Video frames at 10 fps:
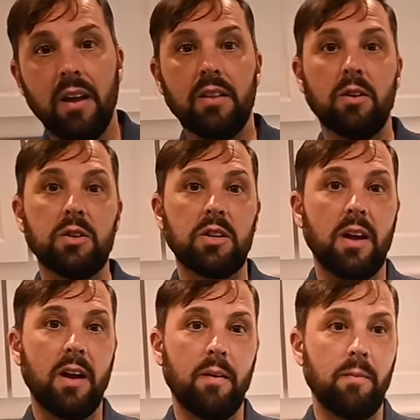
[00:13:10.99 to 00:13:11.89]
There's
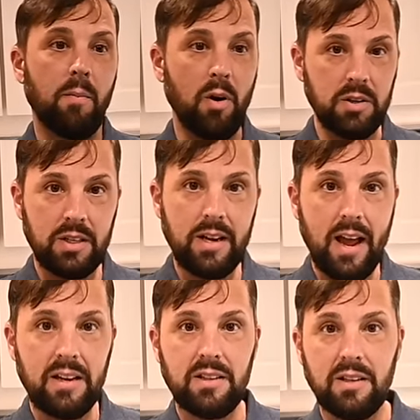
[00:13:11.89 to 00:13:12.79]
an emergency
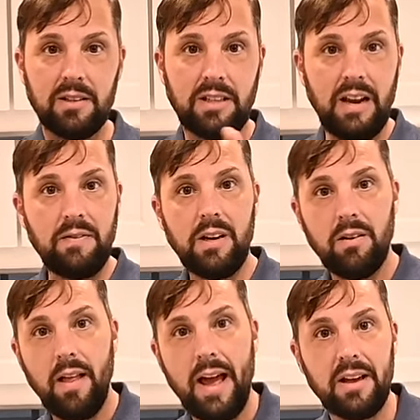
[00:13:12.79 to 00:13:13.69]
exit, safety
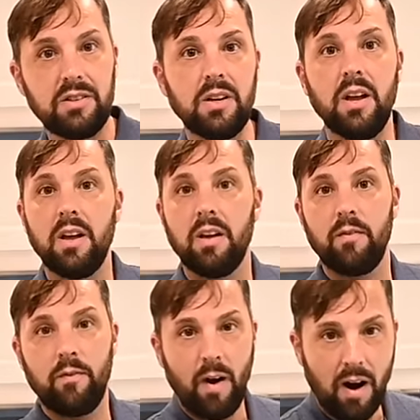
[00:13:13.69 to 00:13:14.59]
glass,
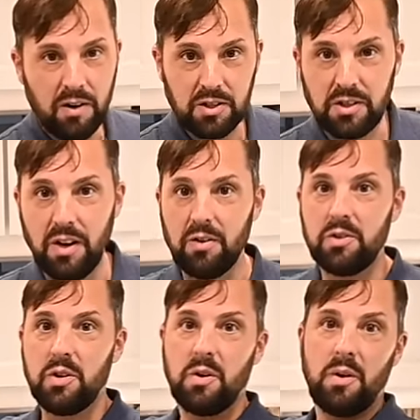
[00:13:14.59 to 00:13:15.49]
fire
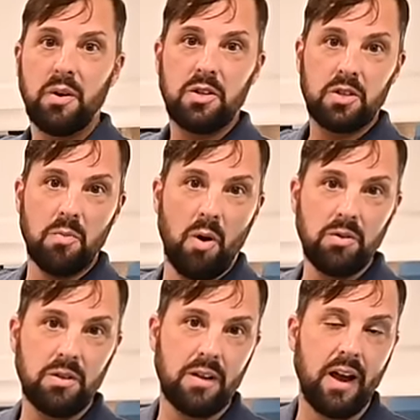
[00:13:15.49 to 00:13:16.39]
extinguisher,
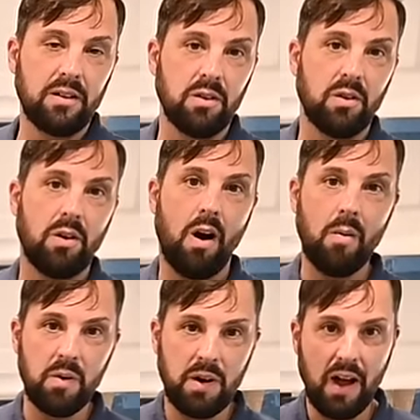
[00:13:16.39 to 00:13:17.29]
smoke detector,
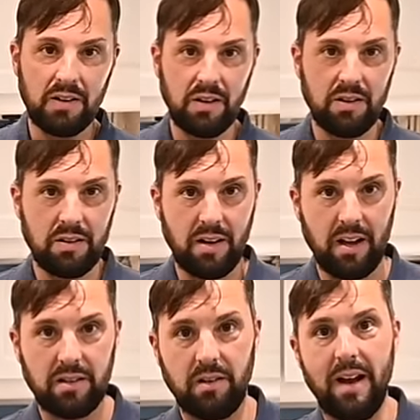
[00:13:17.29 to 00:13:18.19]
carbon monoxide
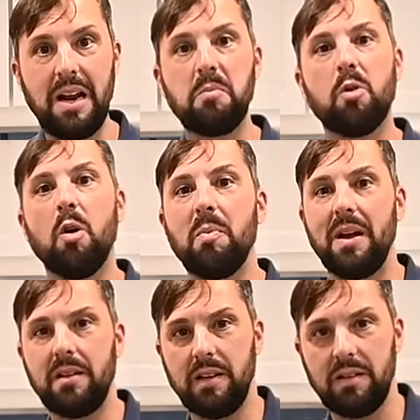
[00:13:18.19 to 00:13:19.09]
detector, and a
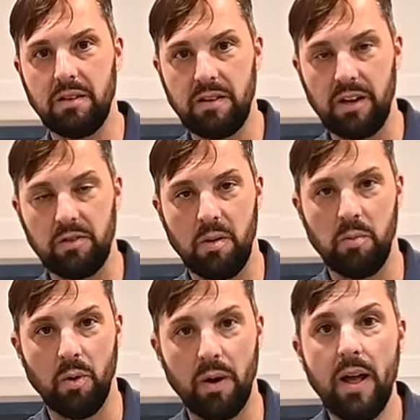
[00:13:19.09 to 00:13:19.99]
propane leak detector on
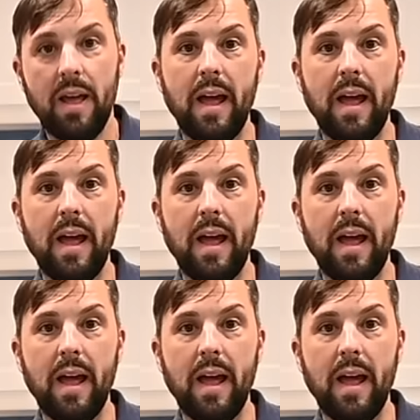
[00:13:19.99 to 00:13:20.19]
board.